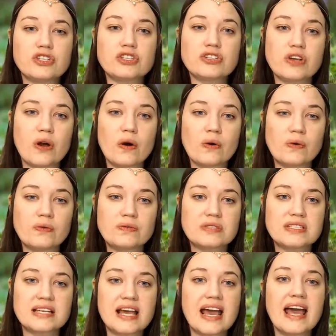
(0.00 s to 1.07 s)

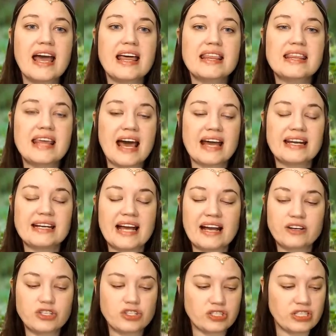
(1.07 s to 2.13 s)
shows that it
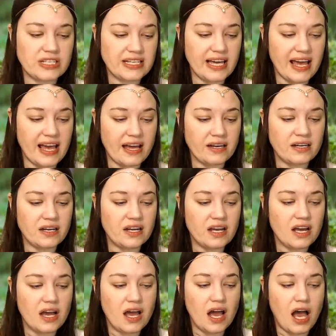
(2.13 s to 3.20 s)
actually can
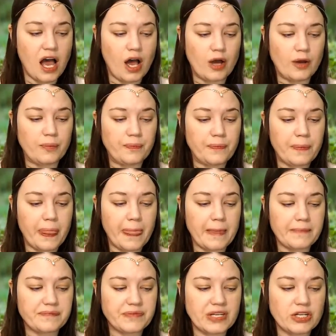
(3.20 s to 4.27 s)

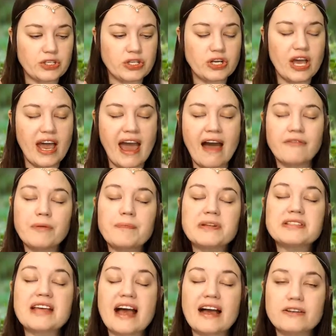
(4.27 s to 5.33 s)
have a
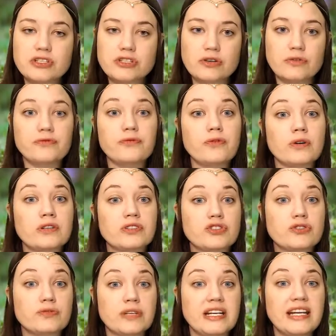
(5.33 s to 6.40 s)
potential for
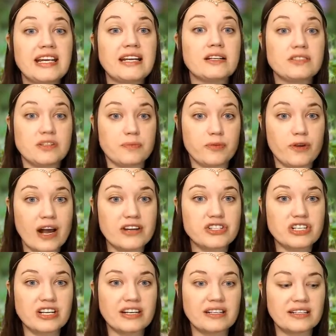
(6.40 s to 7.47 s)
treating
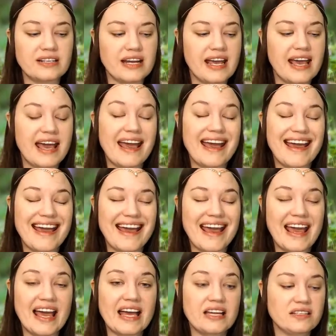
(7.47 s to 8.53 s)
depression
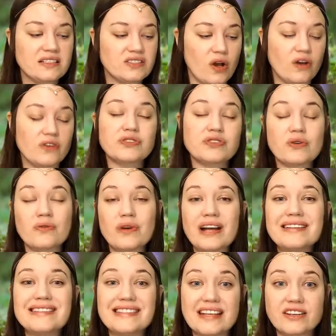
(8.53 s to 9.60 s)
and also
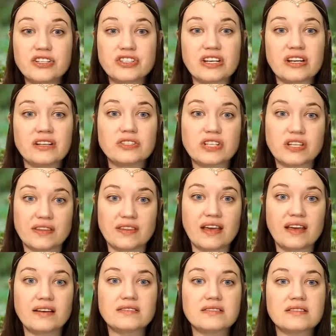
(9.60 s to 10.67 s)
addiction to
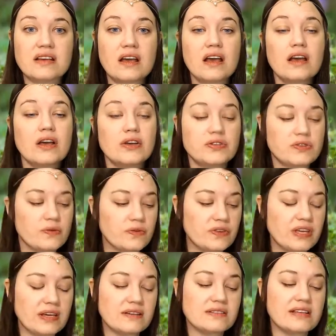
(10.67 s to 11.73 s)
things. So
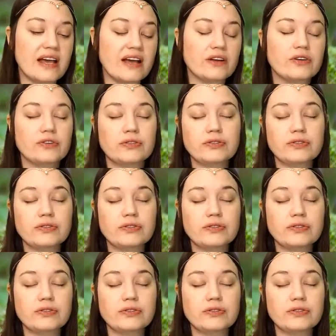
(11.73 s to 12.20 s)
things that